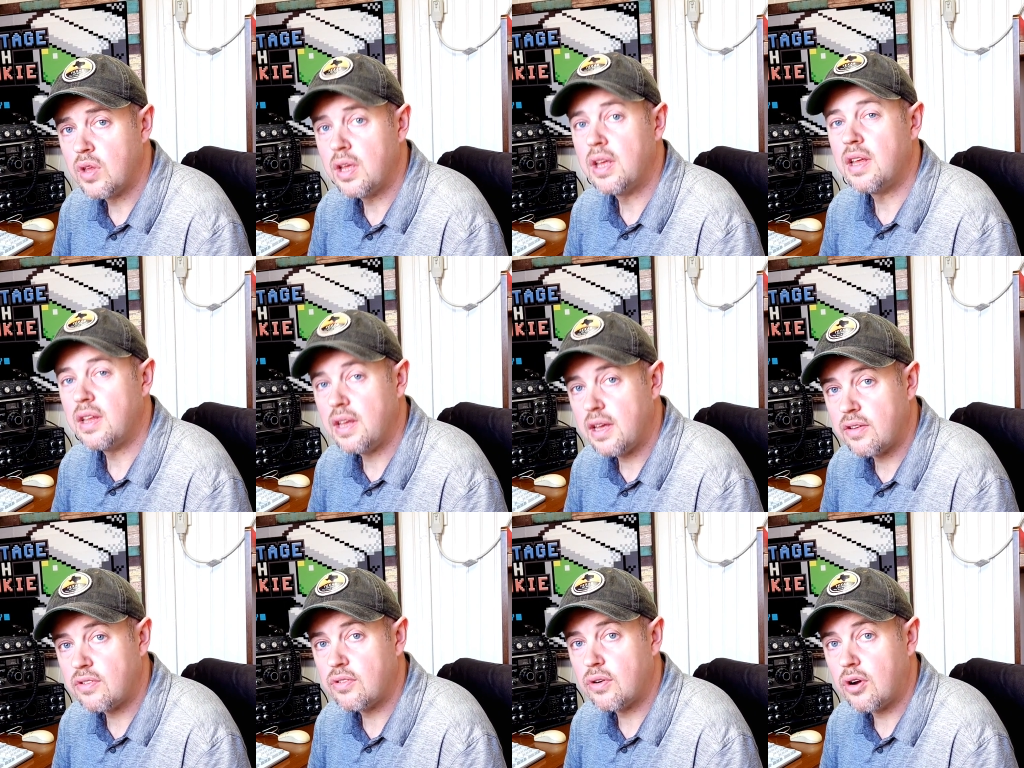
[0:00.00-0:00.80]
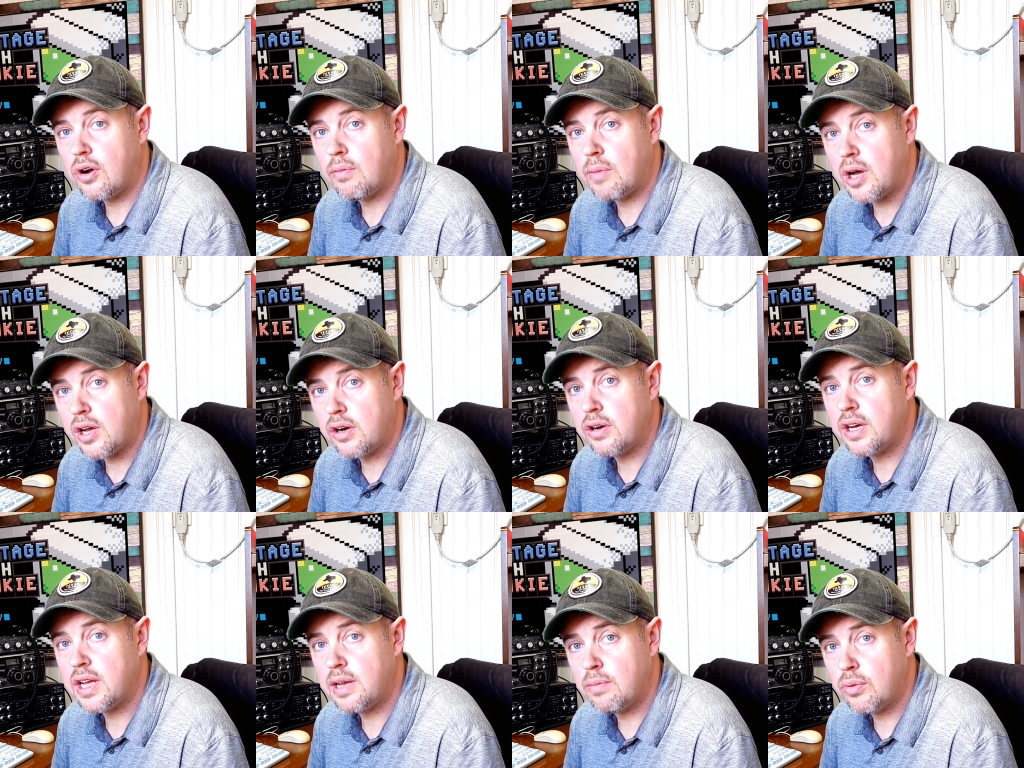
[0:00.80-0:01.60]
Yes, there are modern
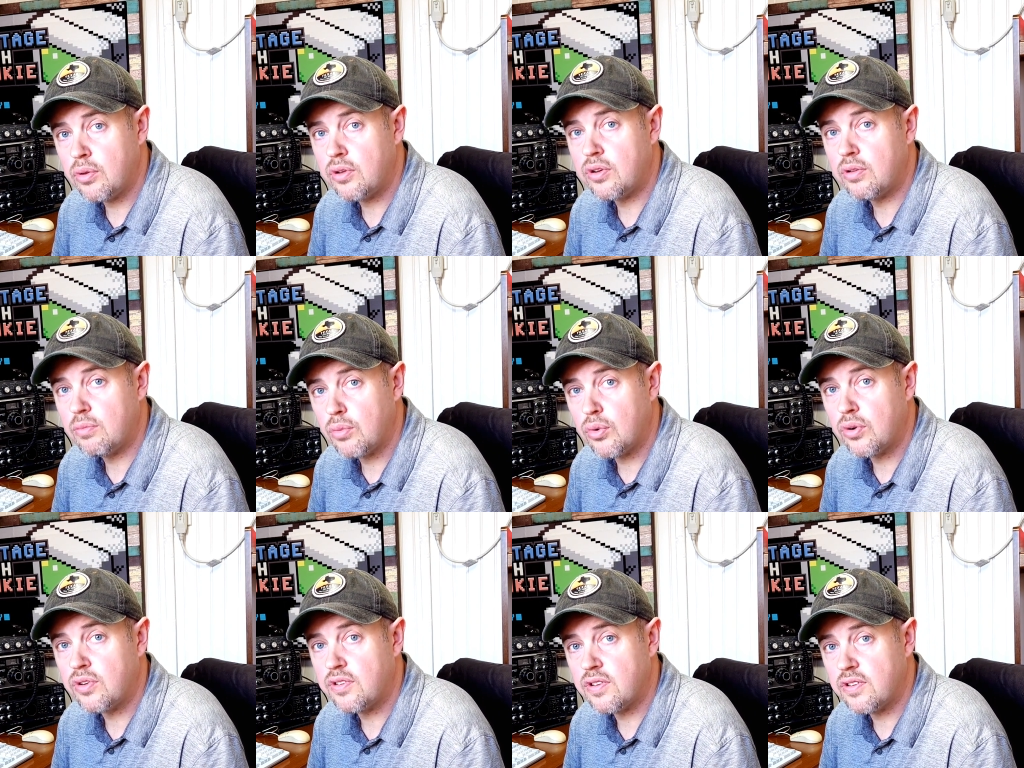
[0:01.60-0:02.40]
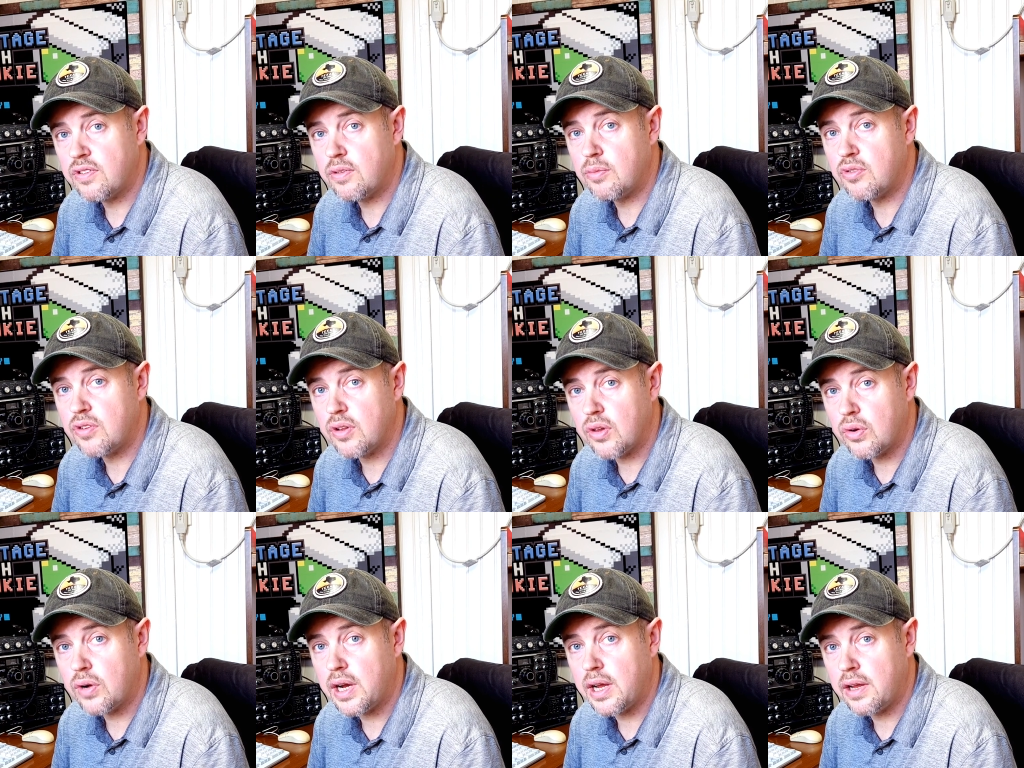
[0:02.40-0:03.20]
day bulletin board systems still
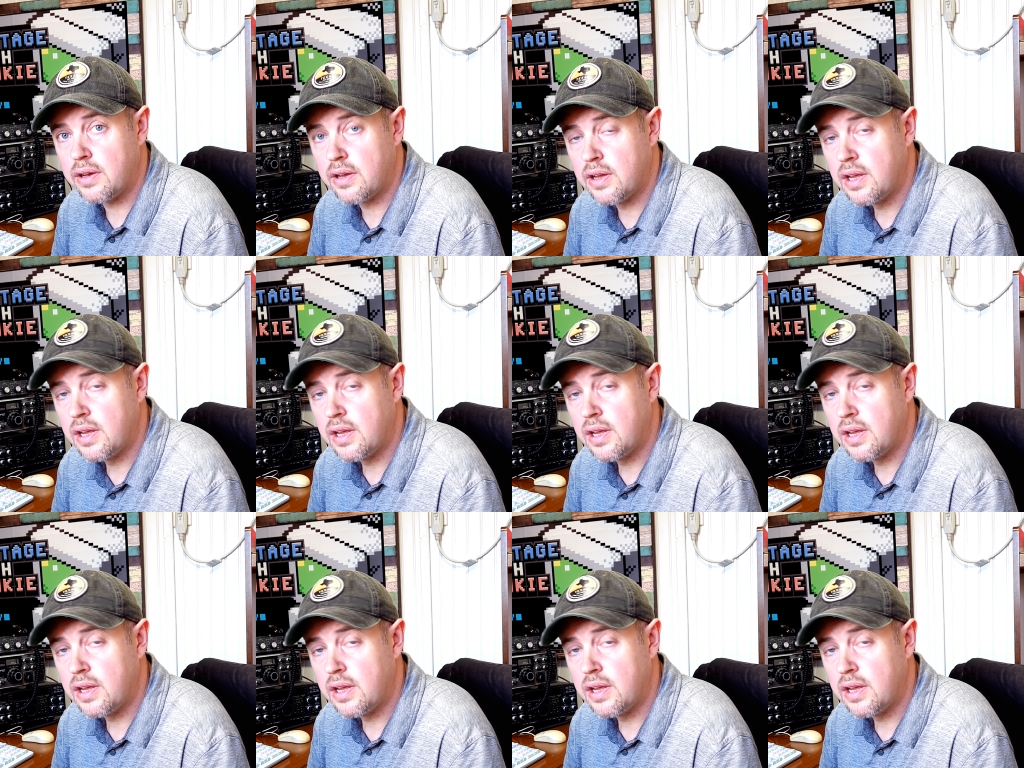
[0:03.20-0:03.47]
around.